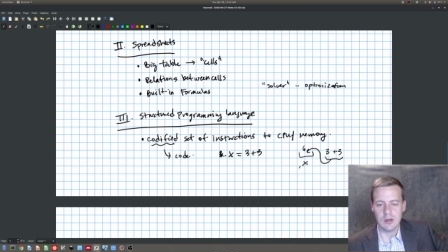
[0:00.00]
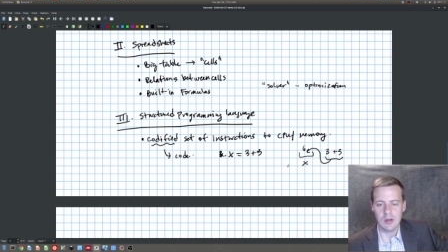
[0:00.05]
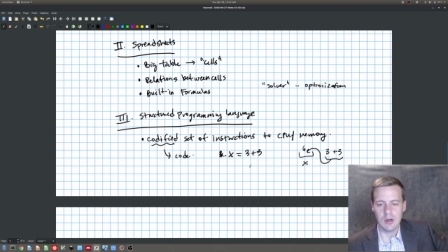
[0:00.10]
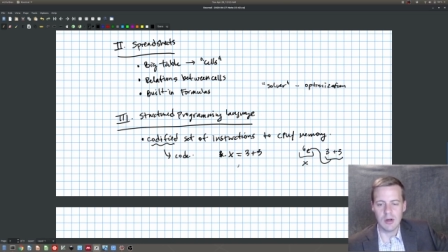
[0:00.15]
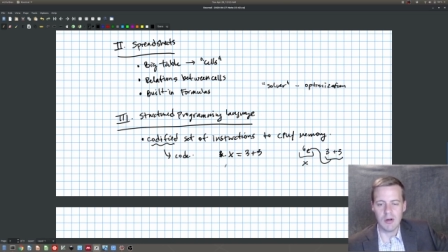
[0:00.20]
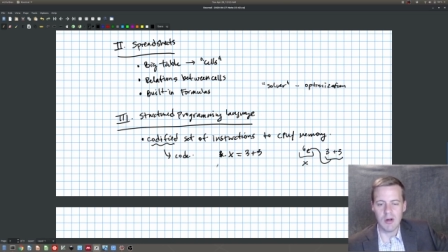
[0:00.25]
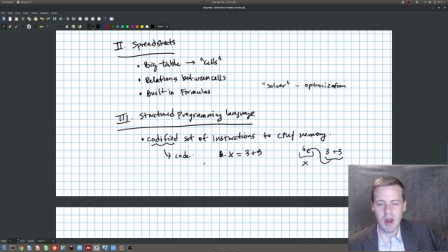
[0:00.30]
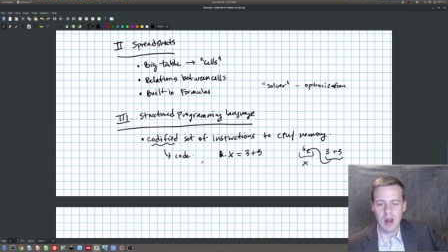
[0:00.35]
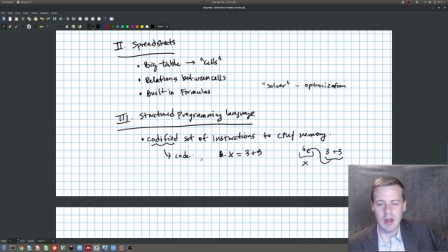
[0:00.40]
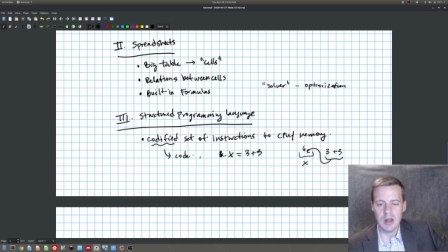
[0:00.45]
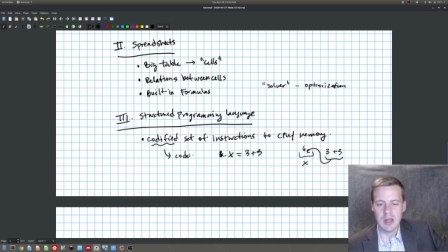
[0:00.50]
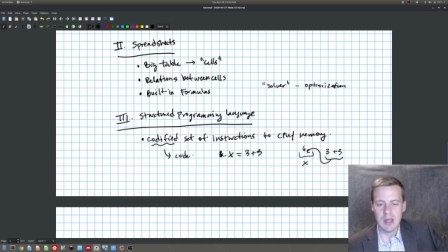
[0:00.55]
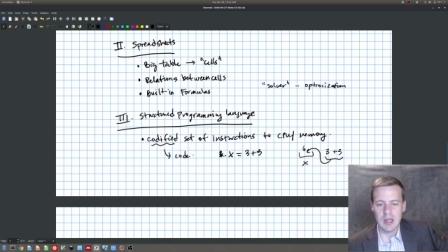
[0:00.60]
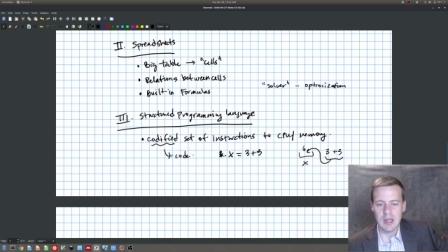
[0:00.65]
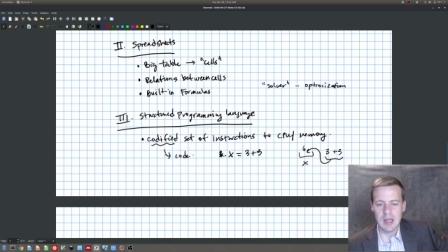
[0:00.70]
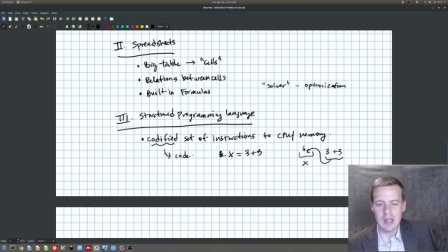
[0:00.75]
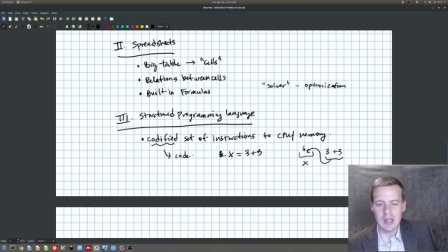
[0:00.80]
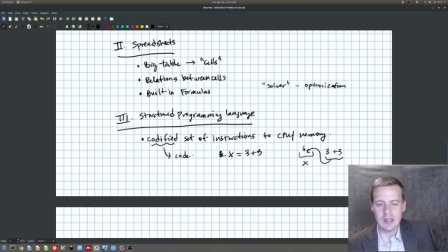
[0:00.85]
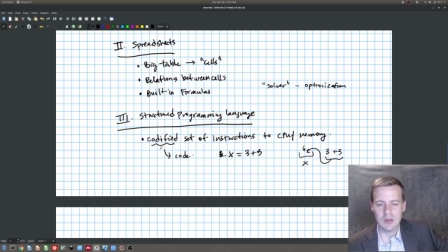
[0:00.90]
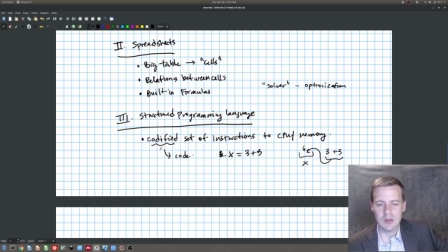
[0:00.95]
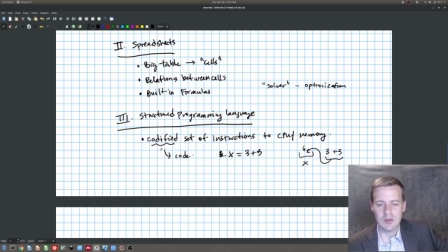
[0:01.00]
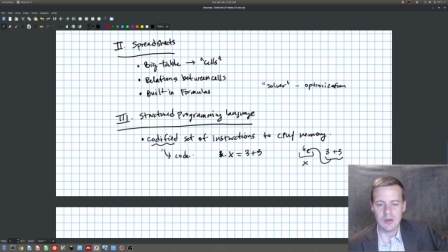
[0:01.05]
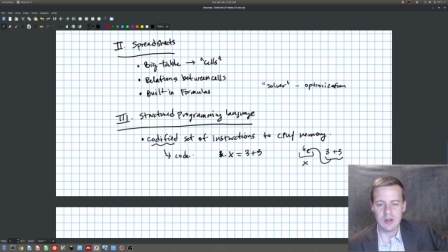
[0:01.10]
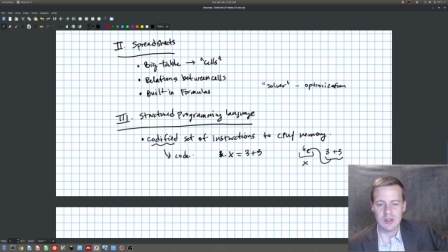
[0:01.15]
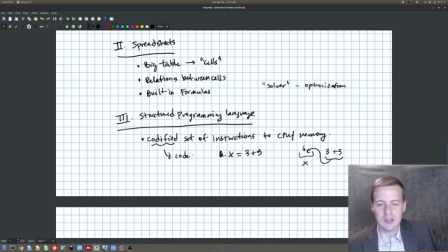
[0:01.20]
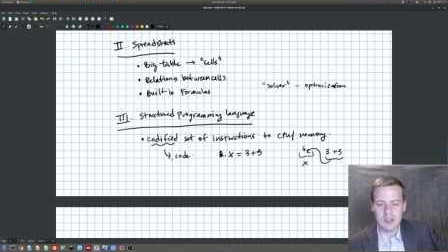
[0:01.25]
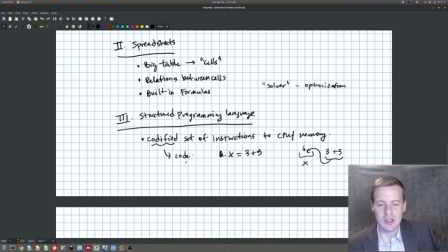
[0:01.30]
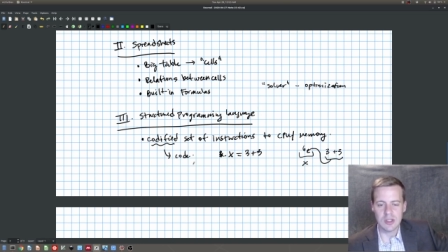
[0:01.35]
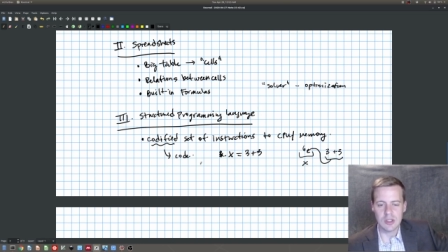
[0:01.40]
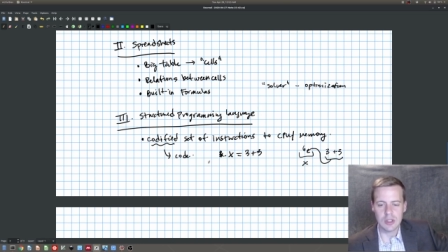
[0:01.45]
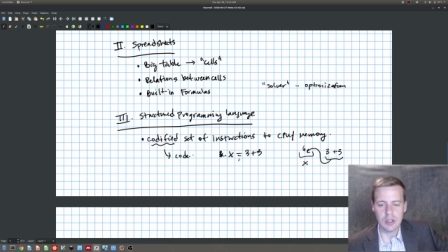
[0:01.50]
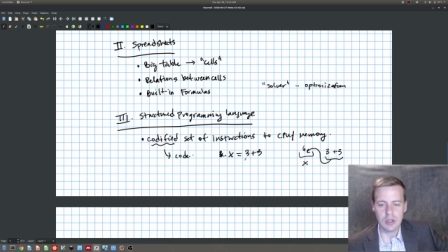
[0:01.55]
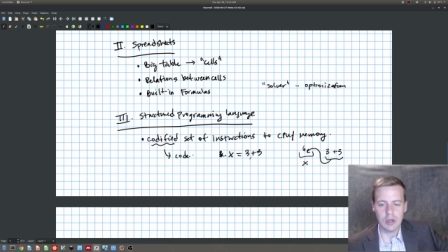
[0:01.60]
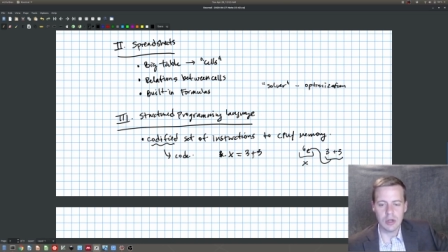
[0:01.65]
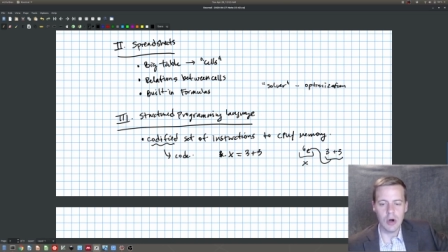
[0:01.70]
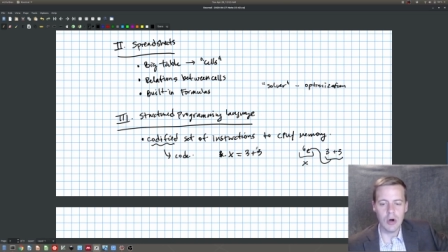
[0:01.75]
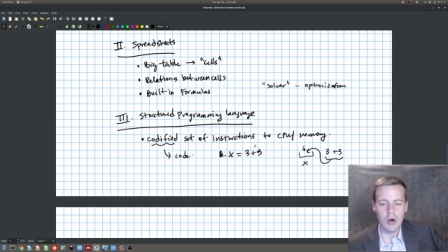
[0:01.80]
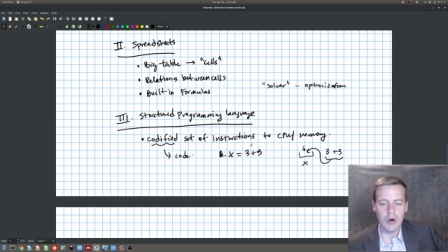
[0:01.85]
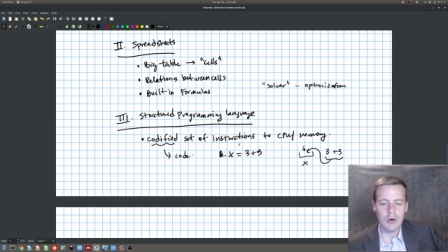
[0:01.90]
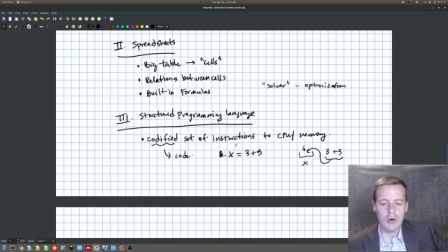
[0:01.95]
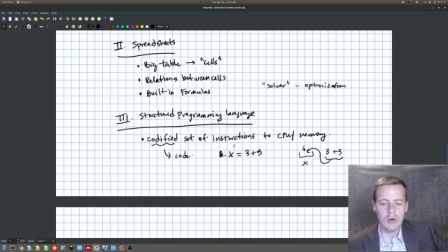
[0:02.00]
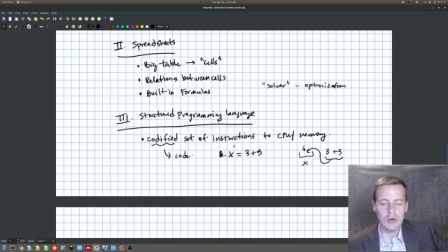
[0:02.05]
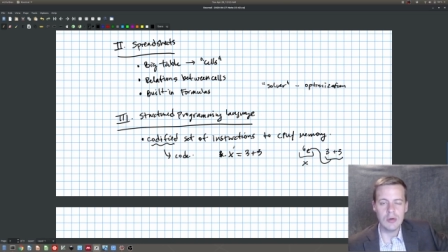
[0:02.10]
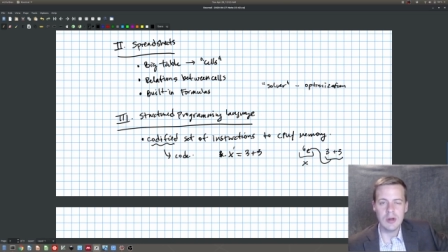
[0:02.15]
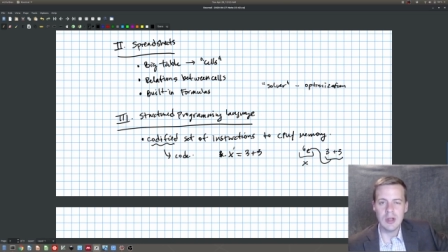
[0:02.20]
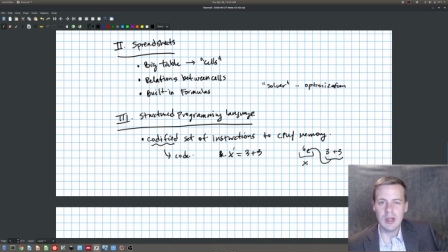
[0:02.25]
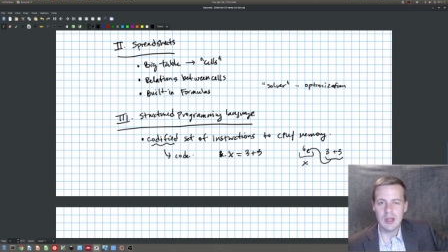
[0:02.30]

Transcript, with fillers: All right, and so there's this code.